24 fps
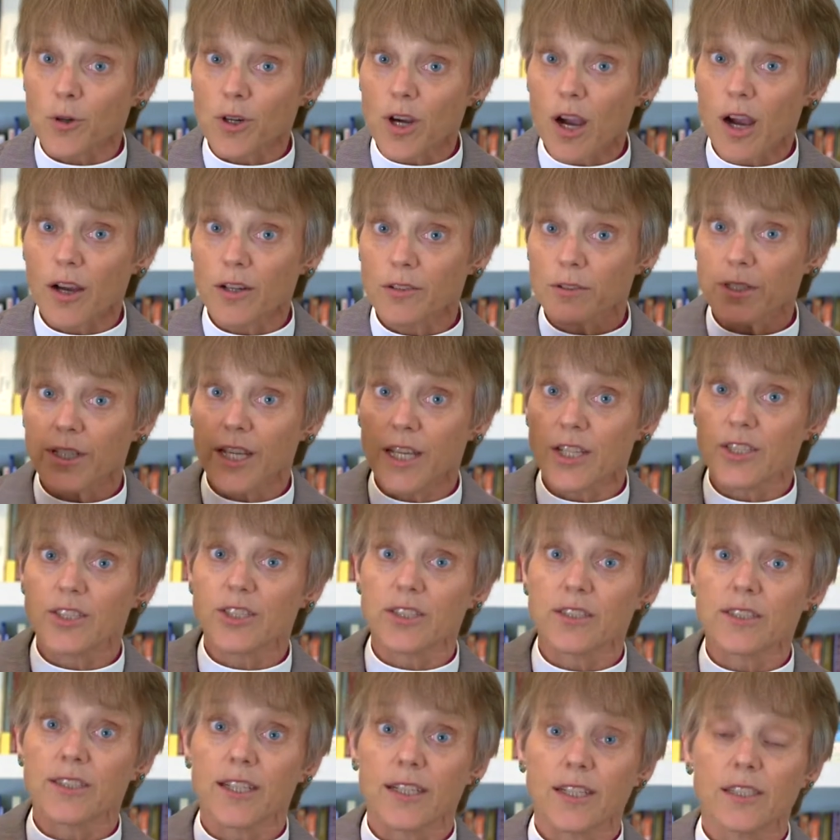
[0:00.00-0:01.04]

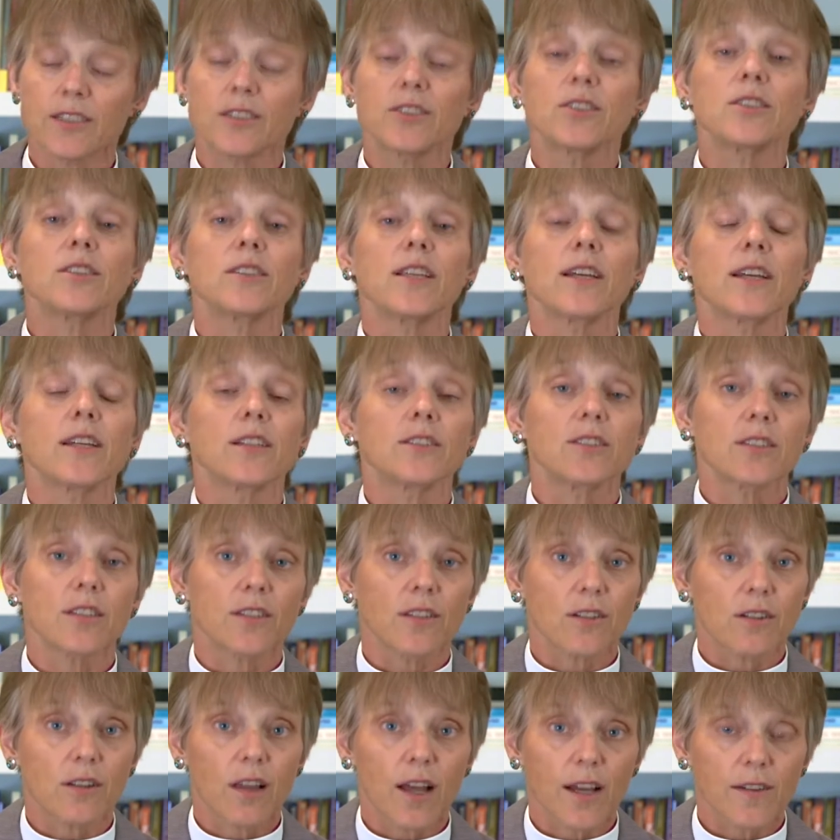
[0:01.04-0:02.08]
congregations at each stage in
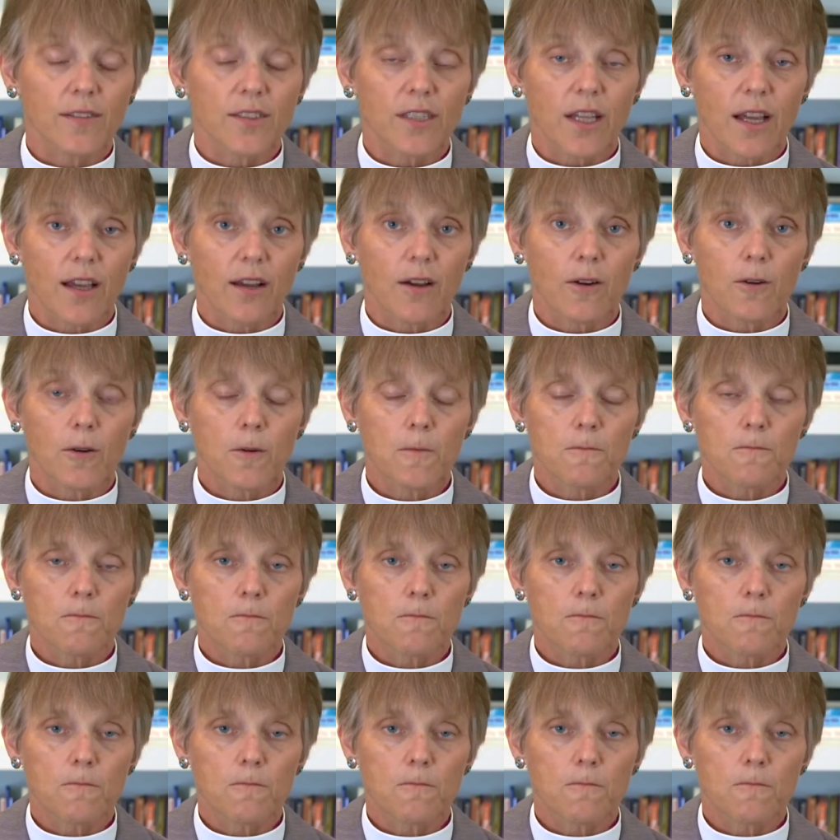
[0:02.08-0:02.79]
their life cycle.